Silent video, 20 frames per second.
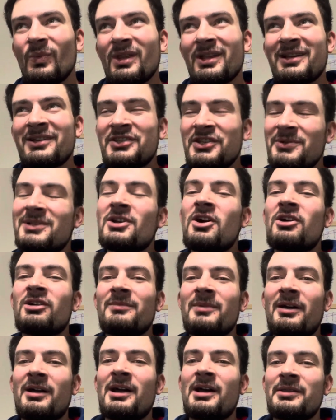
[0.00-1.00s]
she was talking
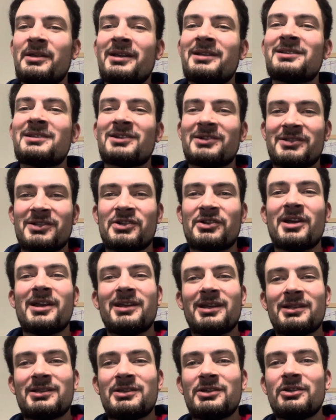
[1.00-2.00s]
about how they insert the
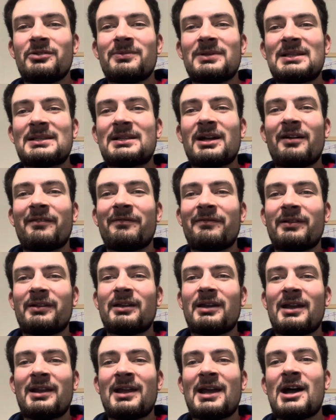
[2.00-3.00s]
trachea tube and stuff, and
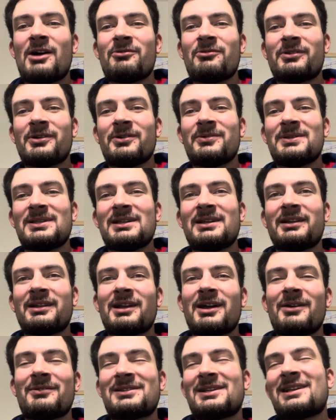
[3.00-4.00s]
how it goes in. And
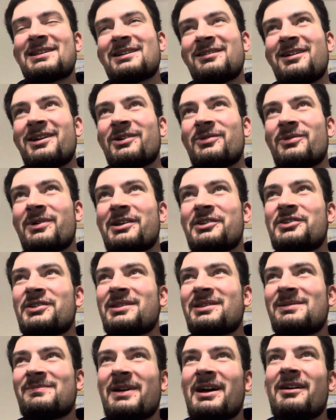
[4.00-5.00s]
I was asking a lot of
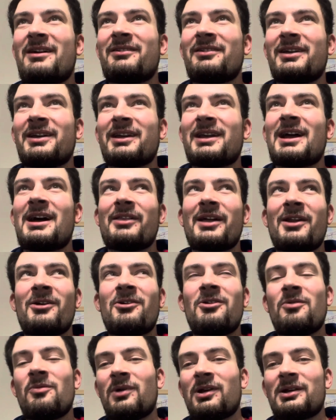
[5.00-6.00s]
questions about like how that
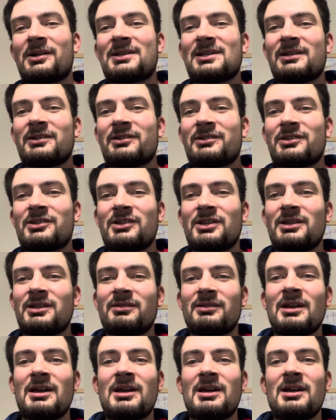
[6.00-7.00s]
all works, and she
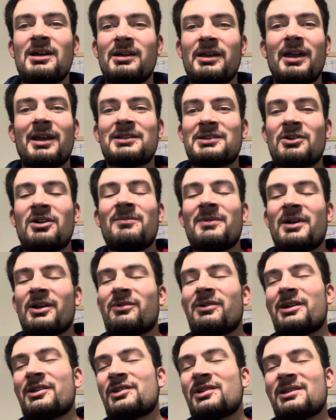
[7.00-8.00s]
answered all my
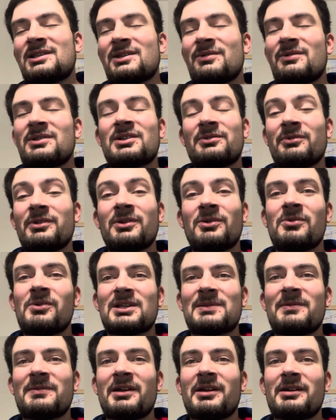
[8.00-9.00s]
questions. It was a really cool
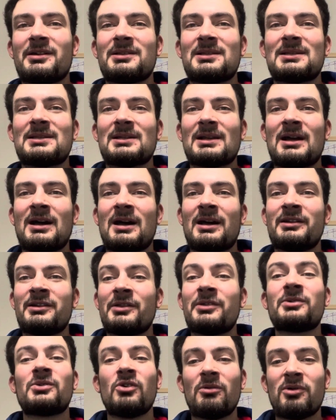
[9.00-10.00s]
experience.
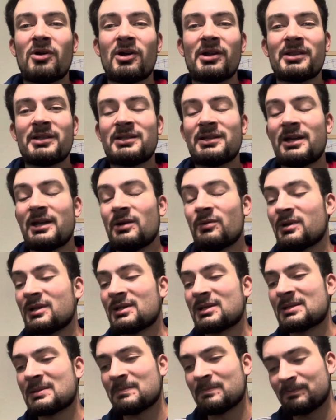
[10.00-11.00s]
Another cool part of the day was